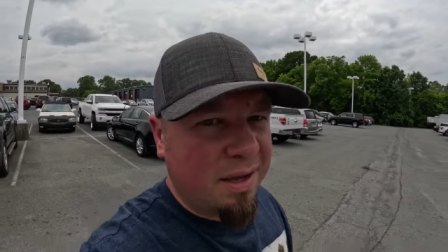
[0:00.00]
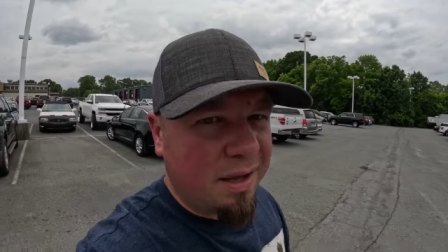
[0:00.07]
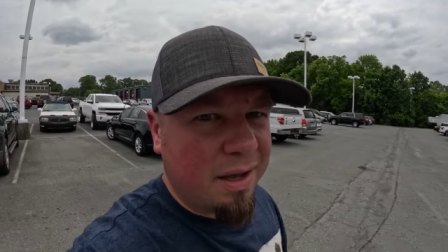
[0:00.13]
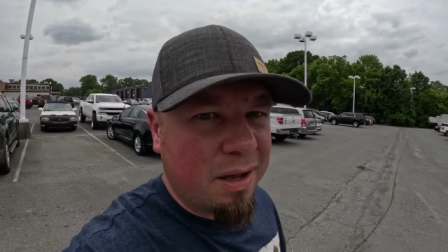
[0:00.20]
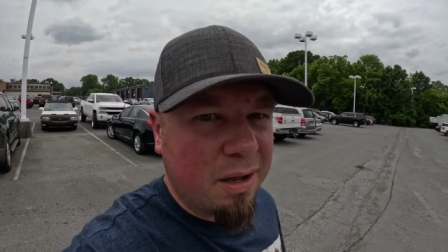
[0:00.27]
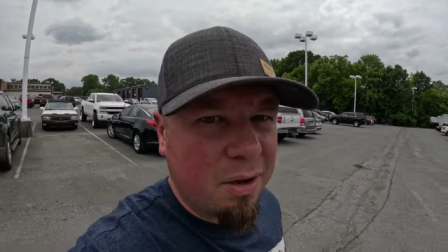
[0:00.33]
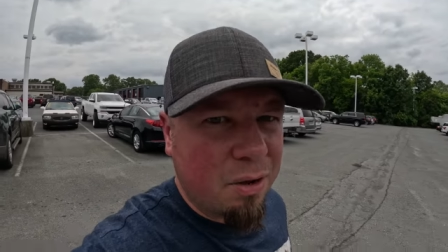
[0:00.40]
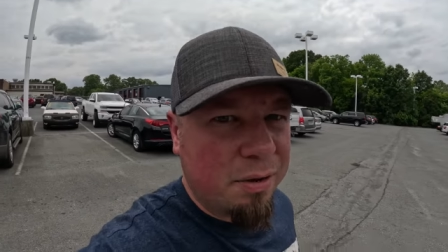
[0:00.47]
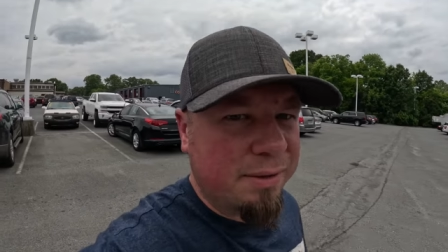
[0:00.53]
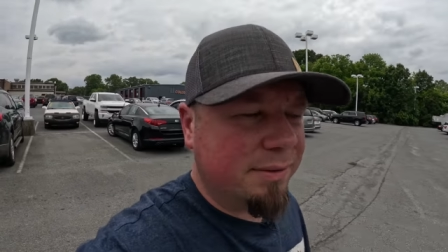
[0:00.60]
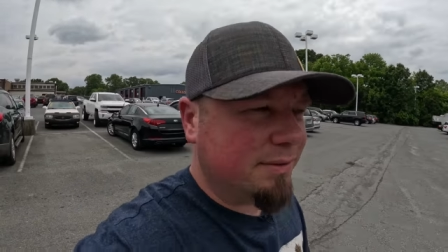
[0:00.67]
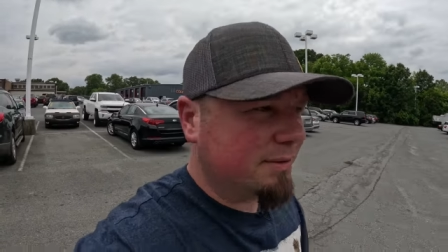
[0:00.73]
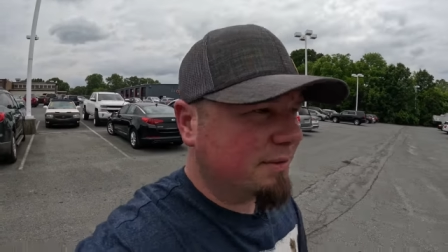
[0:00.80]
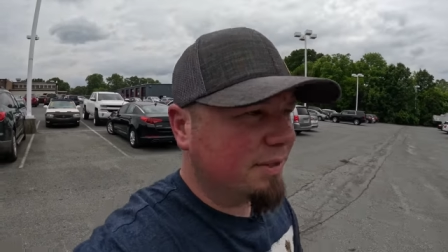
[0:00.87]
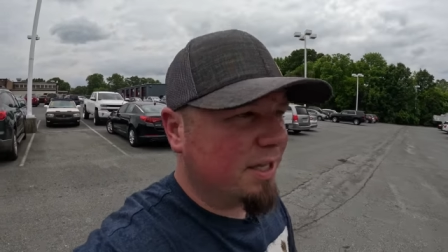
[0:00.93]
Uh-oh
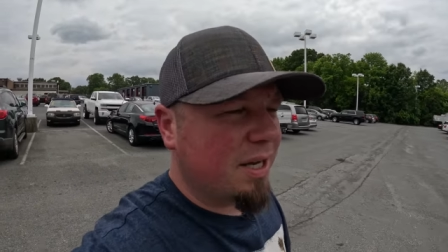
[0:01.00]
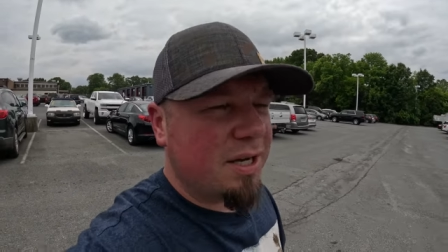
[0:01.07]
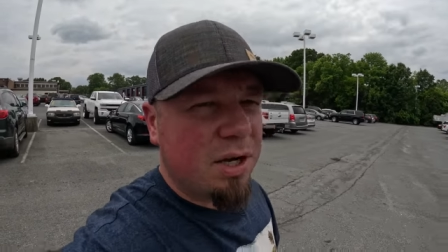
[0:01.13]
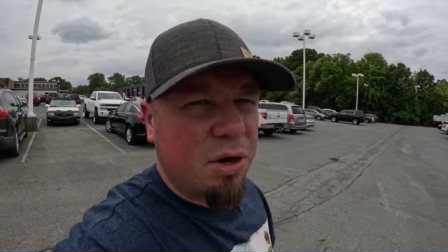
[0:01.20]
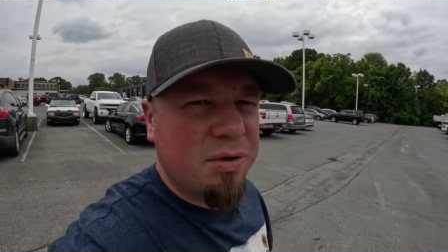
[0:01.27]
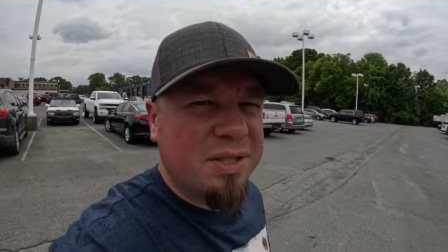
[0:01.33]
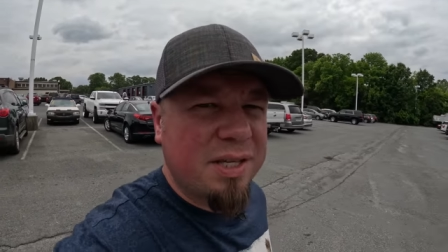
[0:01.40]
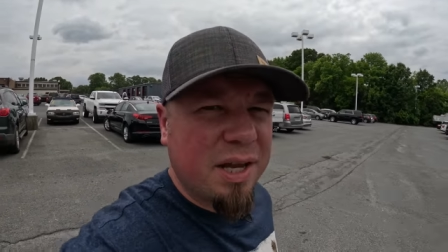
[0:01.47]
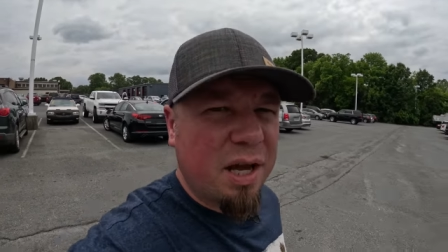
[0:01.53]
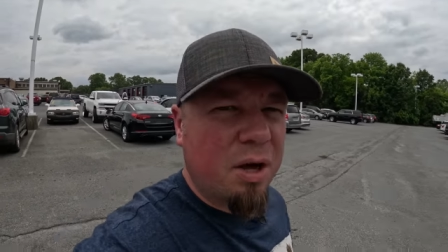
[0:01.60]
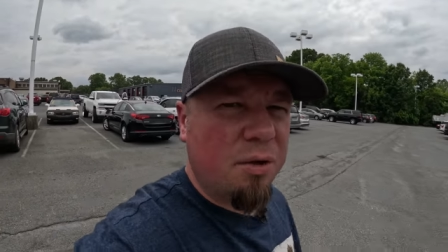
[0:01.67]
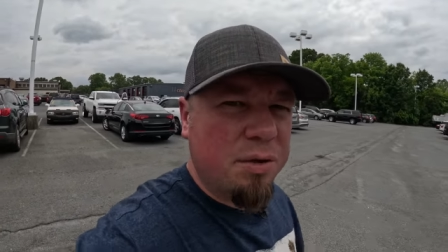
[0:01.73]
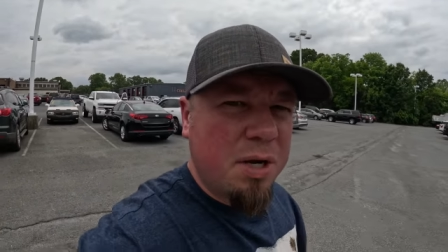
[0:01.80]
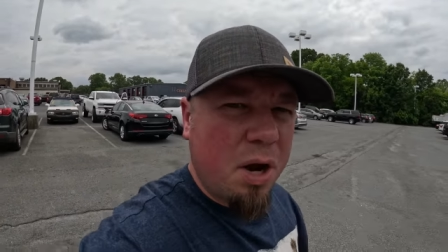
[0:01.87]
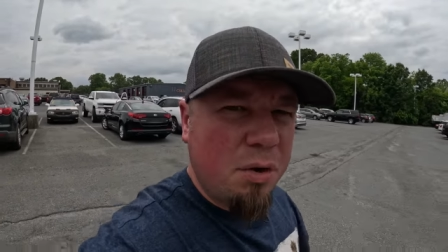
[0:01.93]
no
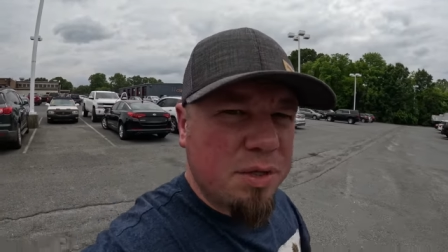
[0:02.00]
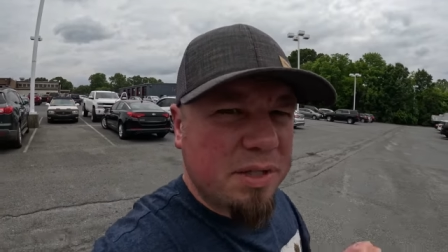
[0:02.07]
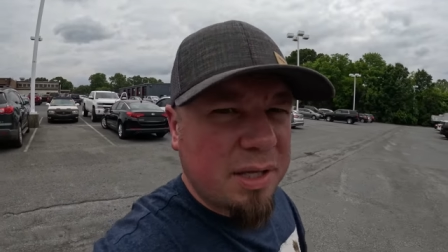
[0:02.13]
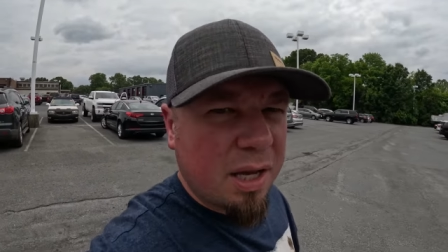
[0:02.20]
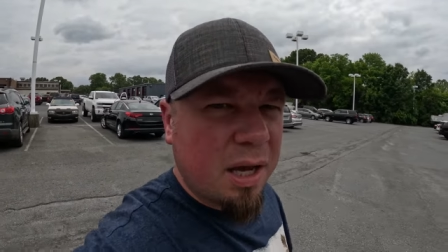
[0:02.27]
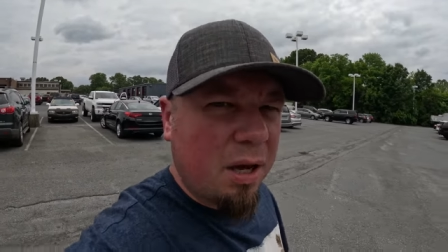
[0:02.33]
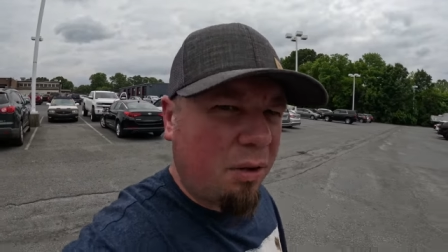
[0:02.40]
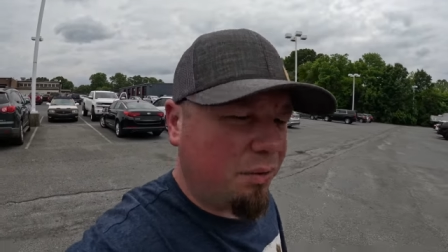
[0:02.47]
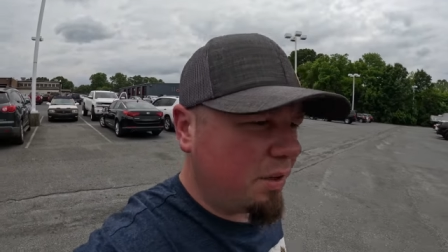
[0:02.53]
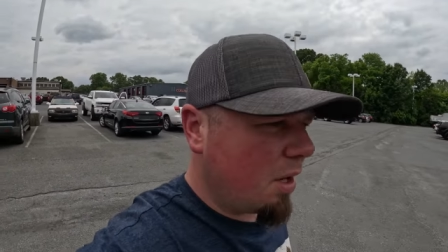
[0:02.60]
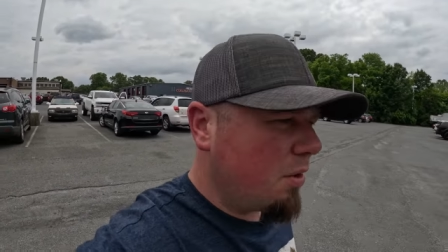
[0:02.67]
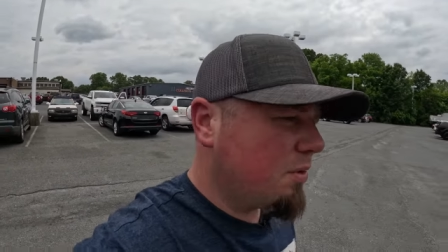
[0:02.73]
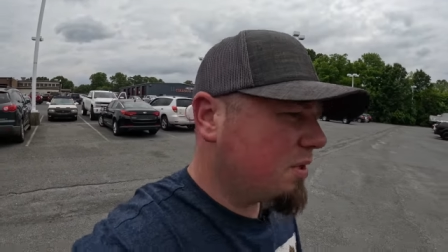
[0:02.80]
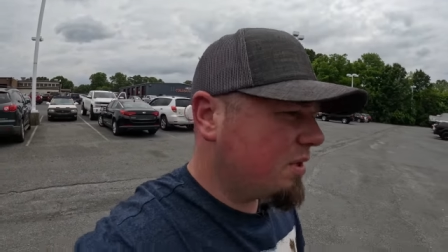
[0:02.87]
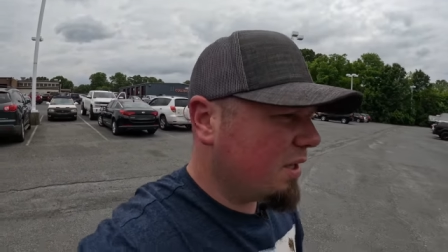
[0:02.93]
sell, no sell,
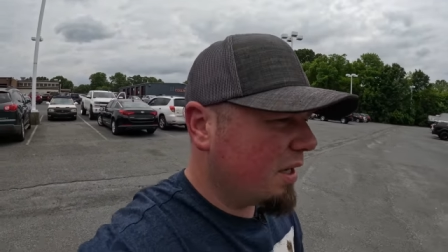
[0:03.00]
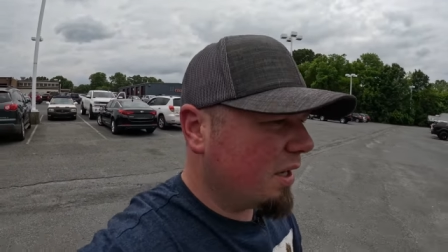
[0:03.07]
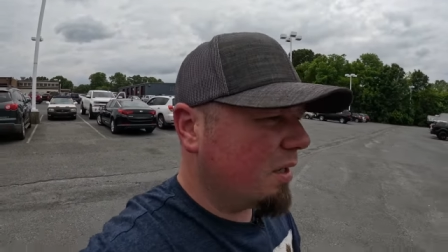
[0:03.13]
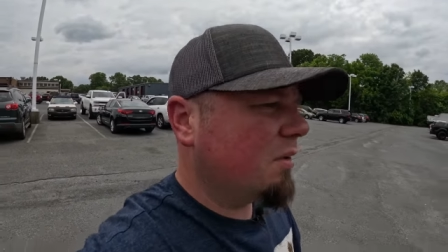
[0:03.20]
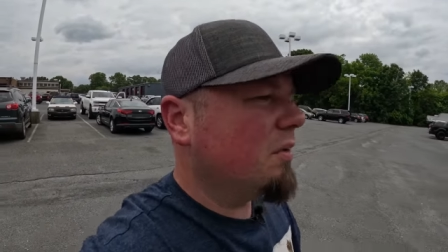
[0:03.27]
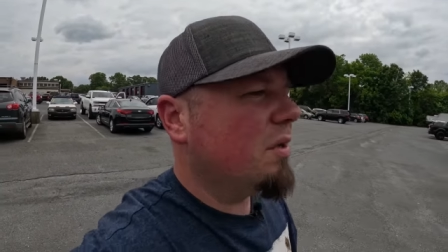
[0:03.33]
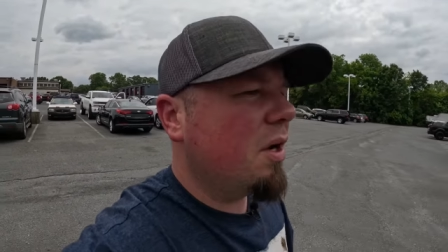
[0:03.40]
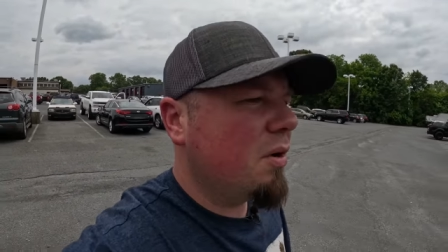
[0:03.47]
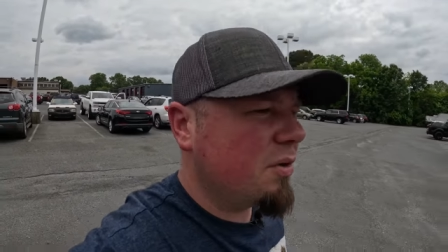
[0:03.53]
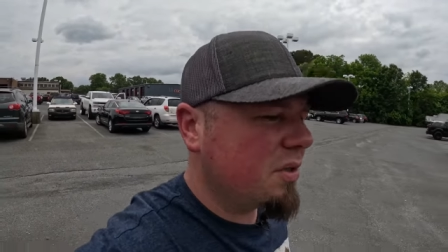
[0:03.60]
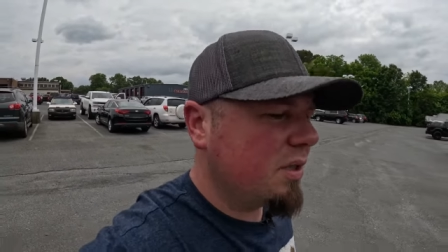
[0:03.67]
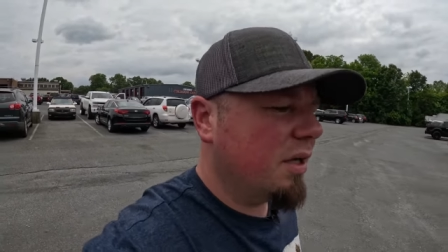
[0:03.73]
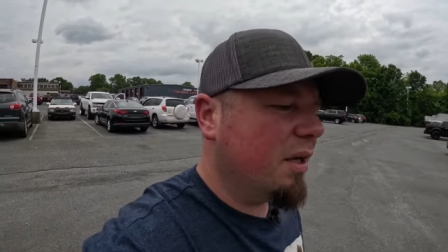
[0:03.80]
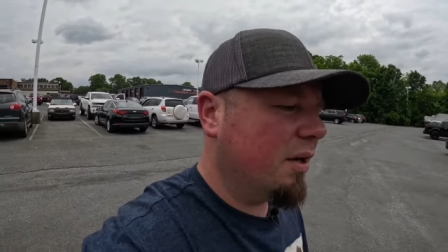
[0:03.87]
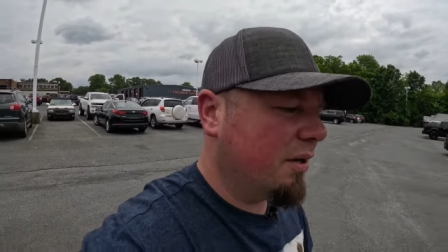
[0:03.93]
no sell, no
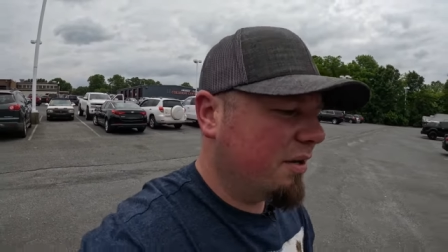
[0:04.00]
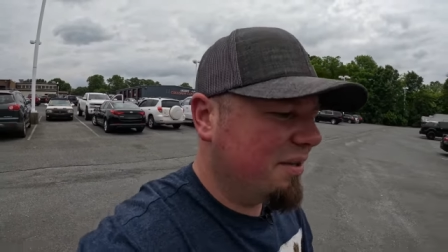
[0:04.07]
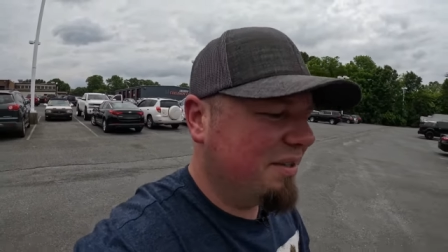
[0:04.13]
sell.